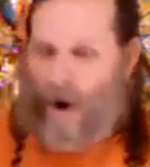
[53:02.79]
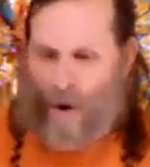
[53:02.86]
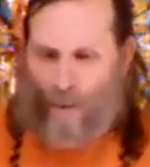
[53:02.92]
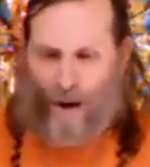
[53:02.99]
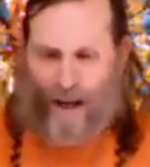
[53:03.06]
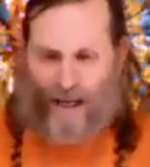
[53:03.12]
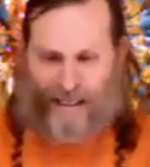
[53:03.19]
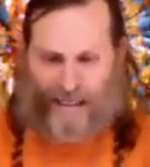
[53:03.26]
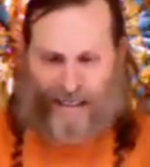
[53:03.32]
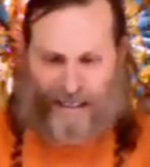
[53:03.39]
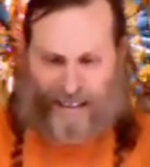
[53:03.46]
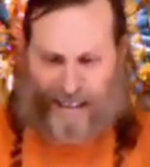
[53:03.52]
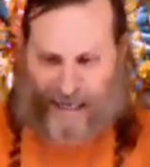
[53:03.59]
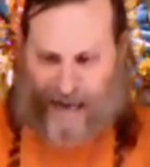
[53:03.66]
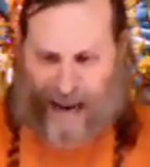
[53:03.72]
We
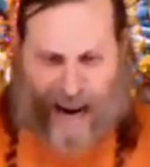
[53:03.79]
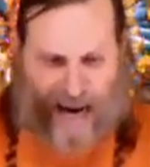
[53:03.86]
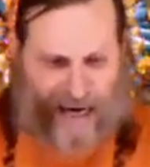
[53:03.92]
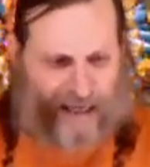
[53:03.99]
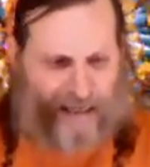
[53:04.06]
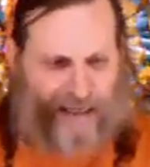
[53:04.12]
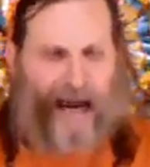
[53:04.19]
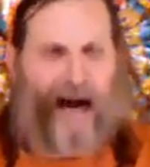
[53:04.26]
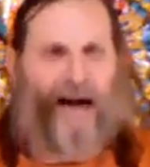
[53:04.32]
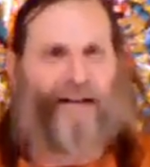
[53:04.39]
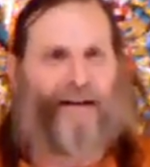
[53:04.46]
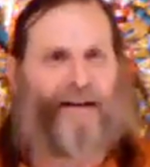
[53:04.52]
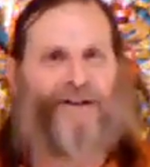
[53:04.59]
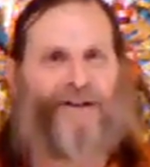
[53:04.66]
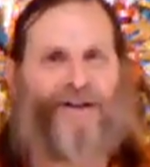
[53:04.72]
take
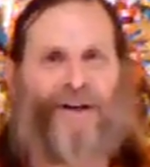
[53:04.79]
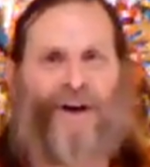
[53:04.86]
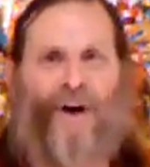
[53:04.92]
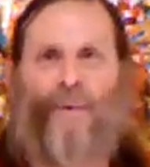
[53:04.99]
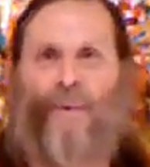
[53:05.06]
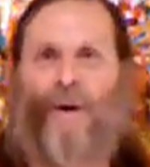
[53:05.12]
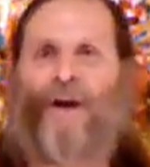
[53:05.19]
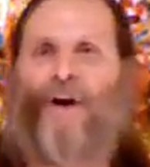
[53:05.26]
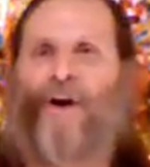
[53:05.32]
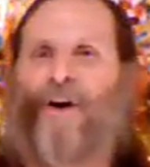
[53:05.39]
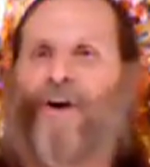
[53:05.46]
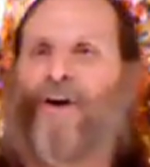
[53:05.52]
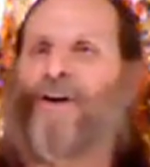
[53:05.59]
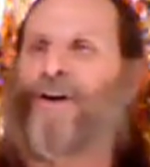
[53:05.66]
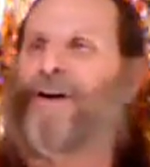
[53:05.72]
knowledge. We
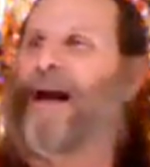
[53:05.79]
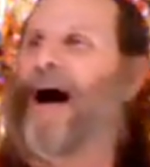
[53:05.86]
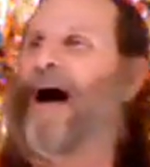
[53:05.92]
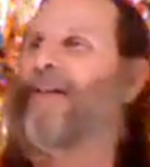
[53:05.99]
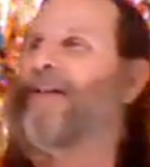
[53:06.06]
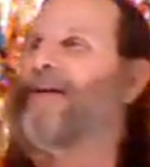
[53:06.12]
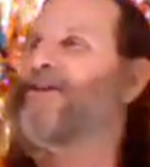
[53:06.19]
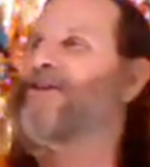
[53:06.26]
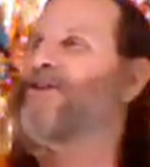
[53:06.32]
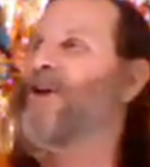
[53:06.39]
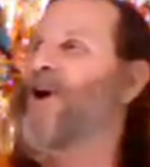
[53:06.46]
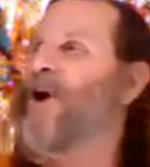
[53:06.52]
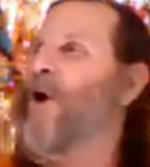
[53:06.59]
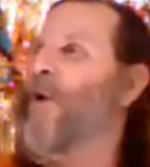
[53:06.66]
earn knowledge.